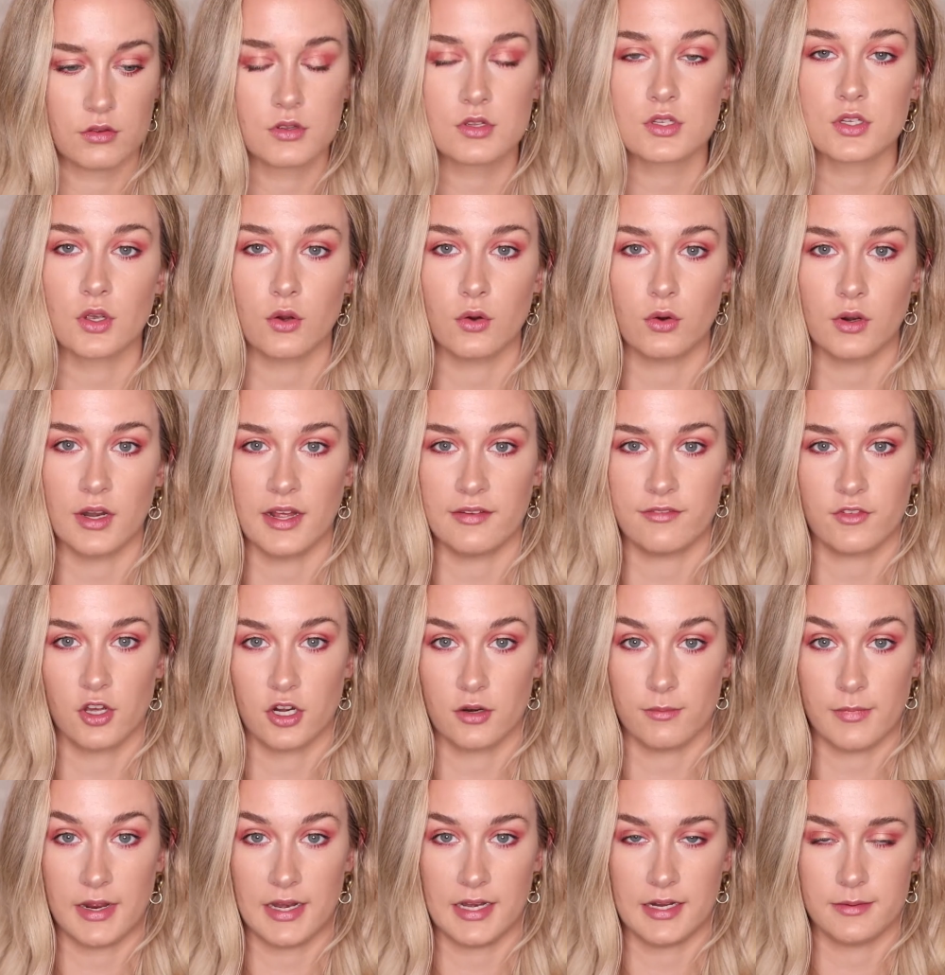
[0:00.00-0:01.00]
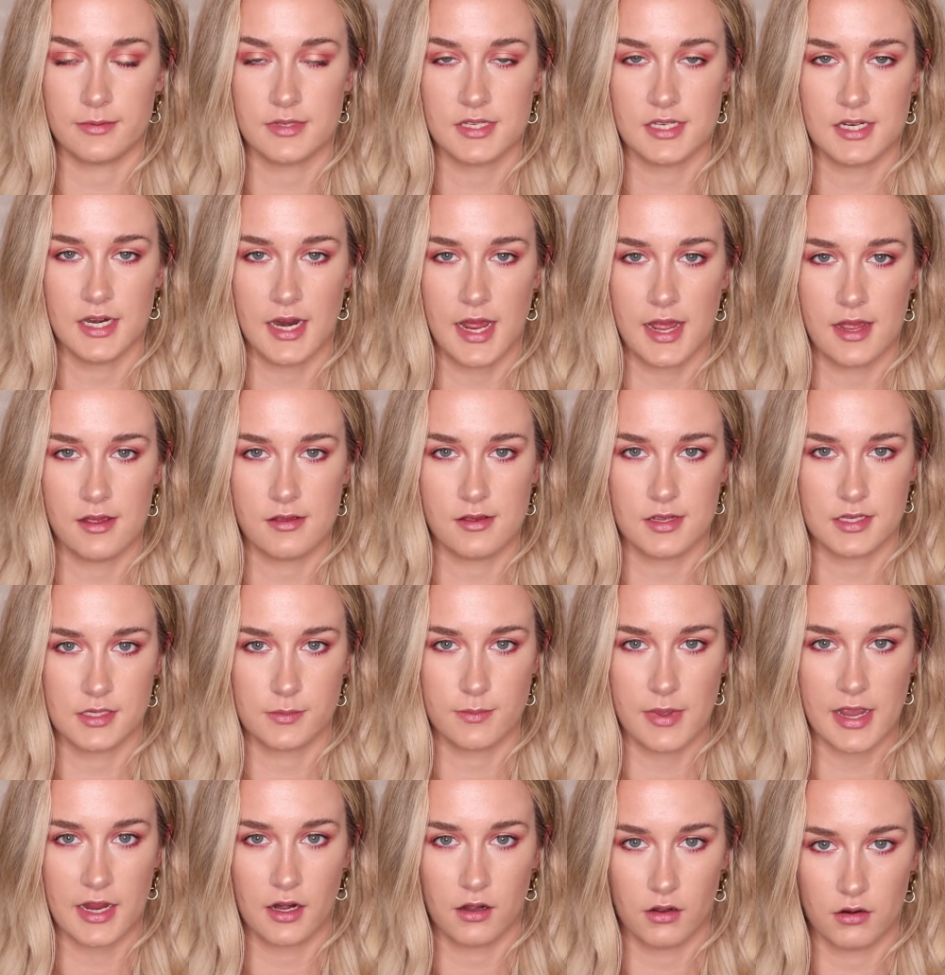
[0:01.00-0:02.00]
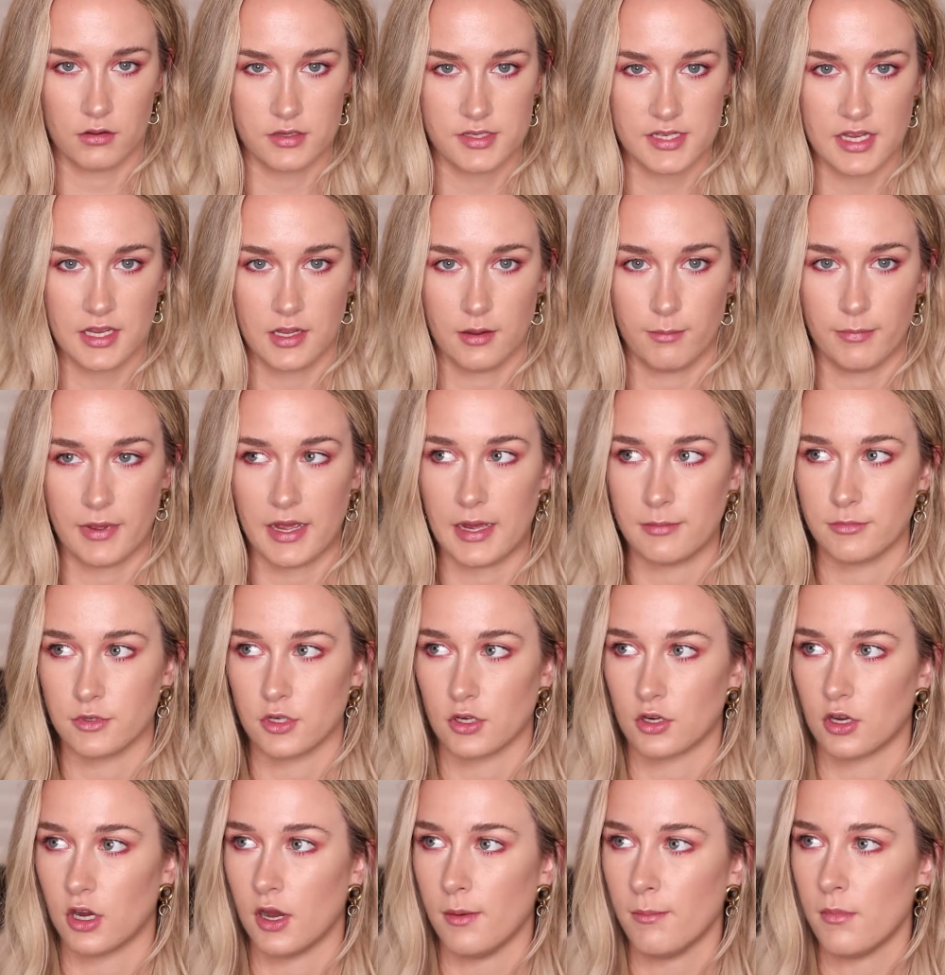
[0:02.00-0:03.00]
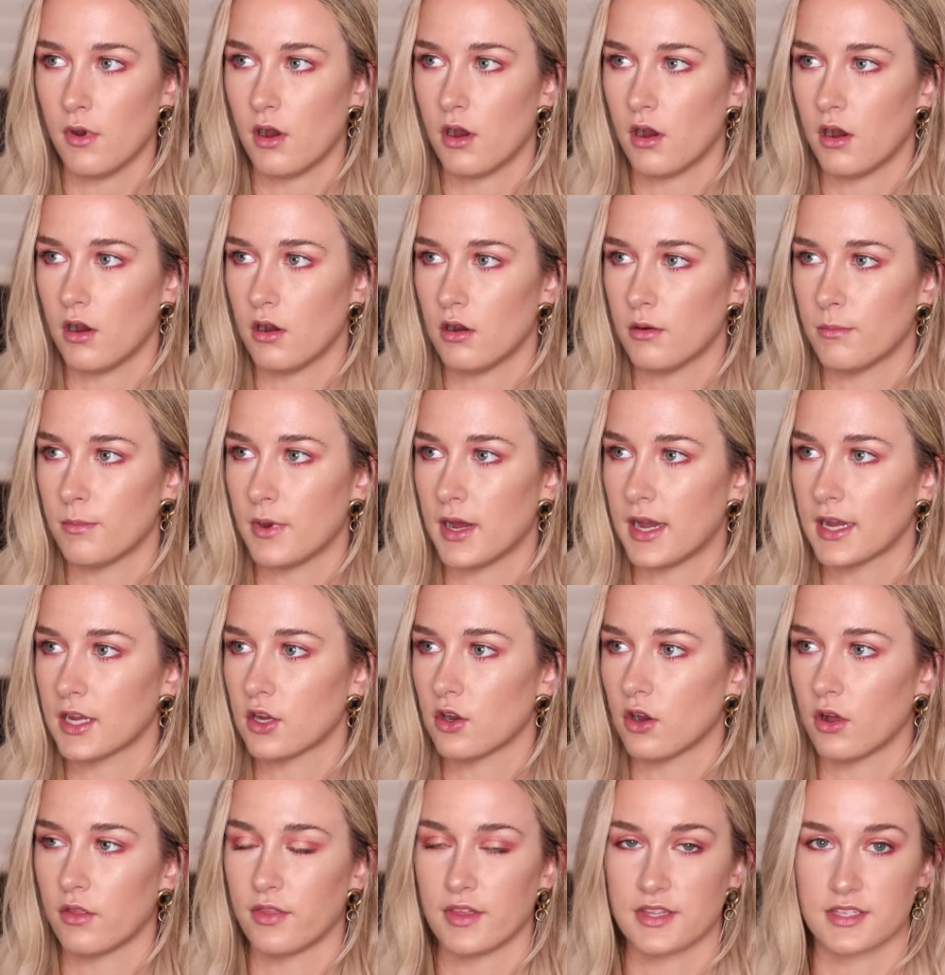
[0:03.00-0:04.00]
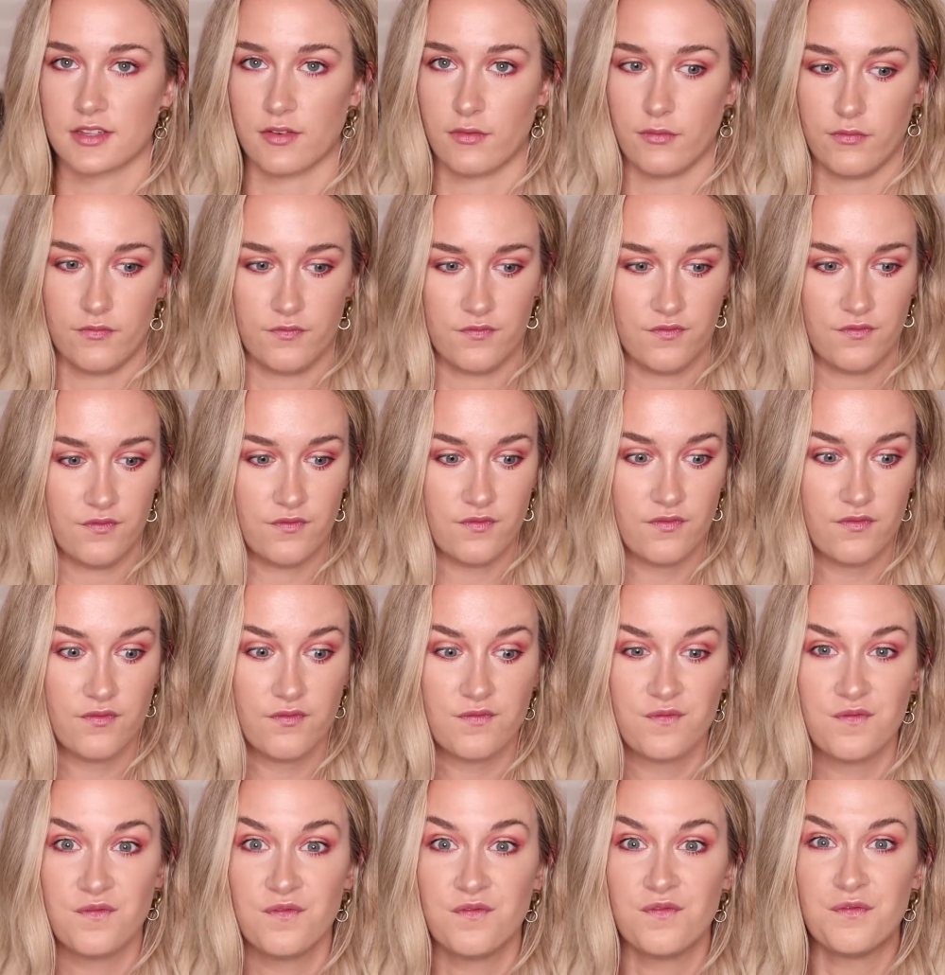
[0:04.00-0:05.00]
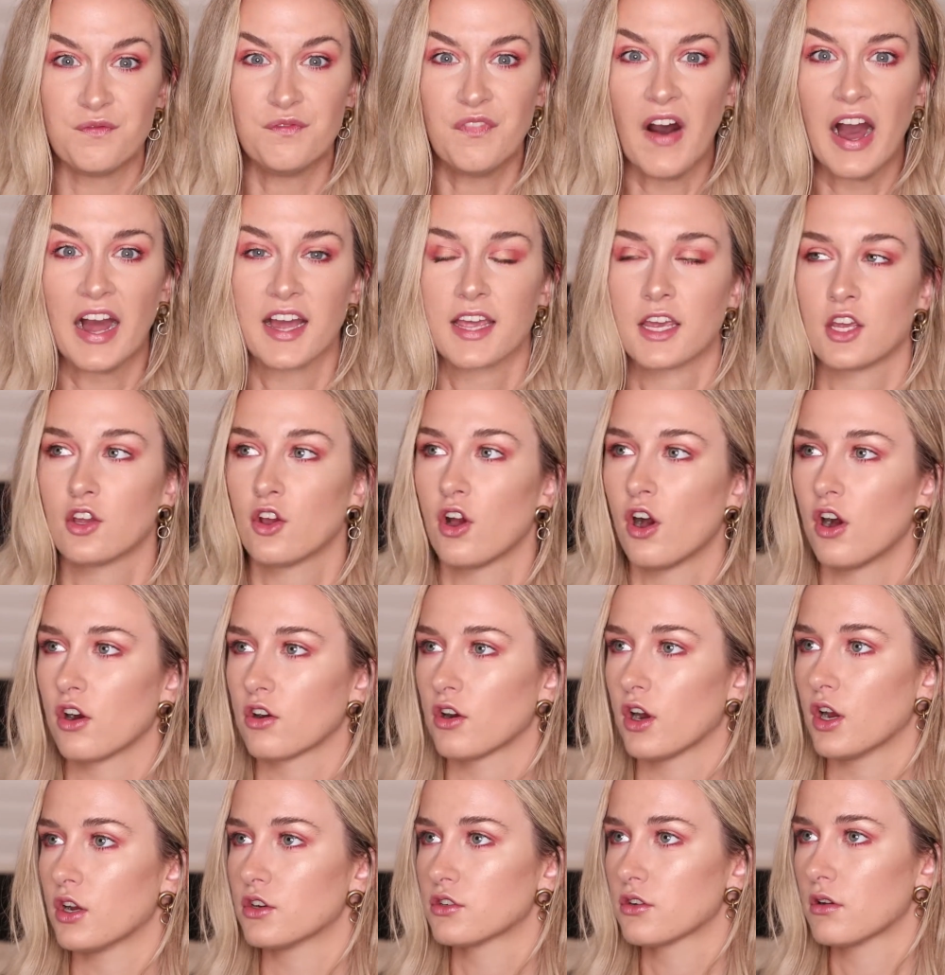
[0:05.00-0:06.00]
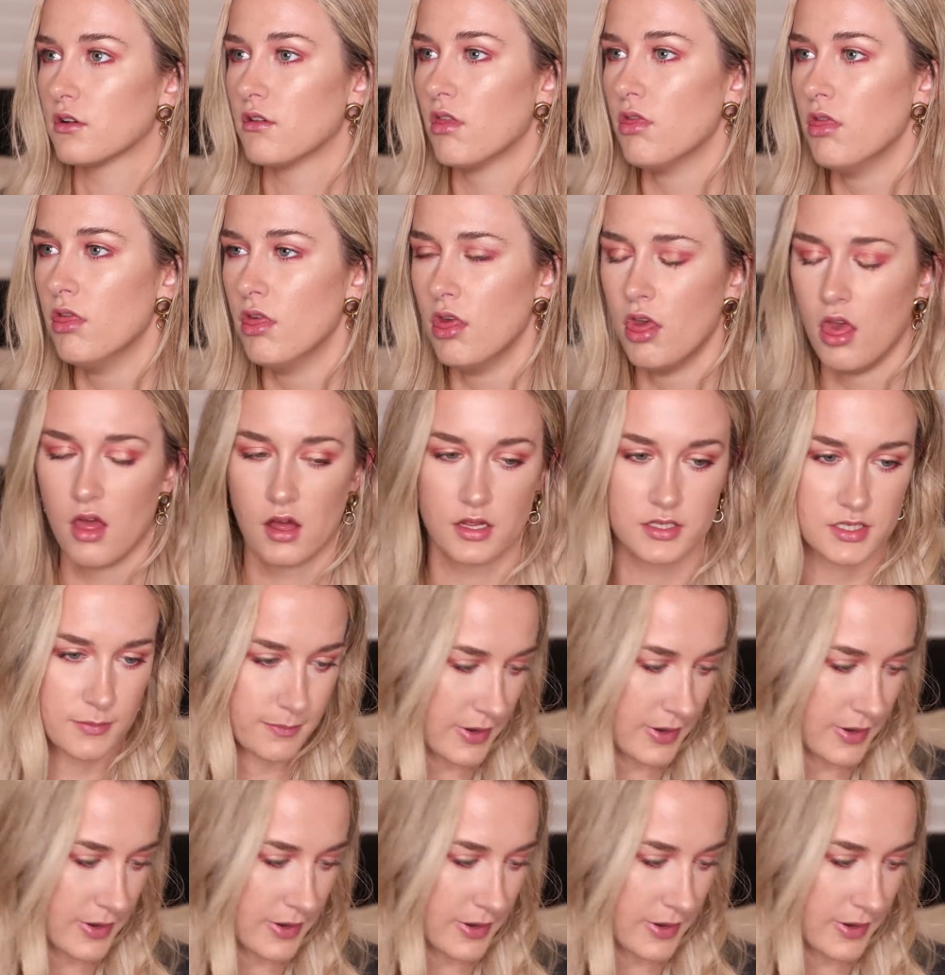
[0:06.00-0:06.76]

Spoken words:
So all I've got on my lips today is my Glossier Balm.com. Oh my god, there's a fucking cockroach. Ugh, it's a